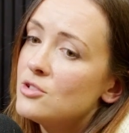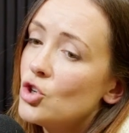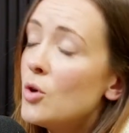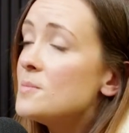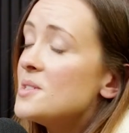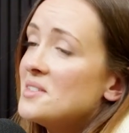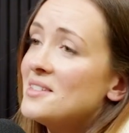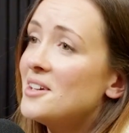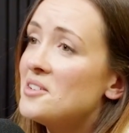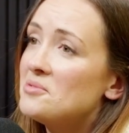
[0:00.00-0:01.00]
jobs and
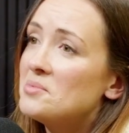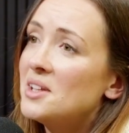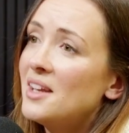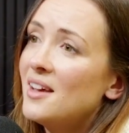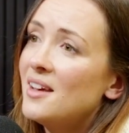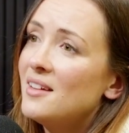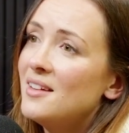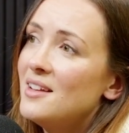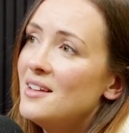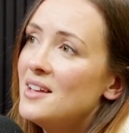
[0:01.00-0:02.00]
stuff. But yeah.
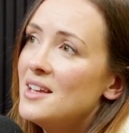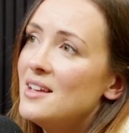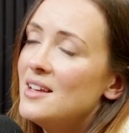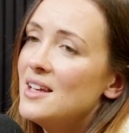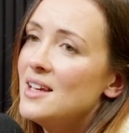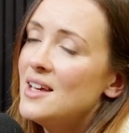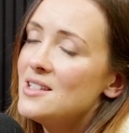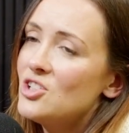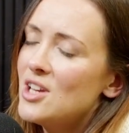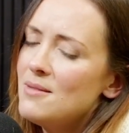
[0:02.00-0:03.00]
It's
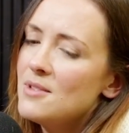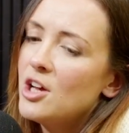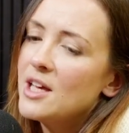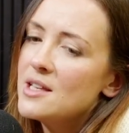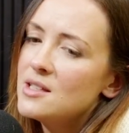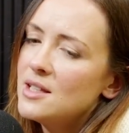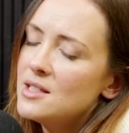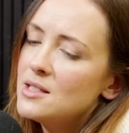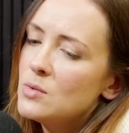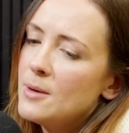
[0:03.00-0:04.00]
a shame. I guess like
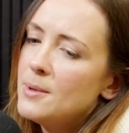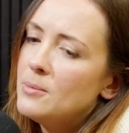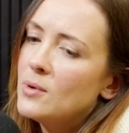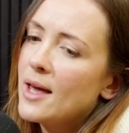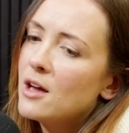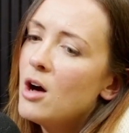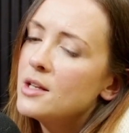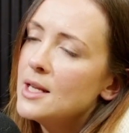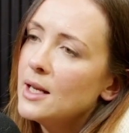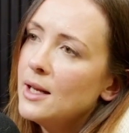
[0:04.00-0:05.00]
this is why people get
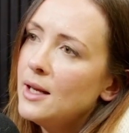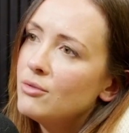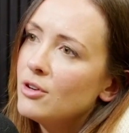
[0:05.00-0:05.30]
gardening leave,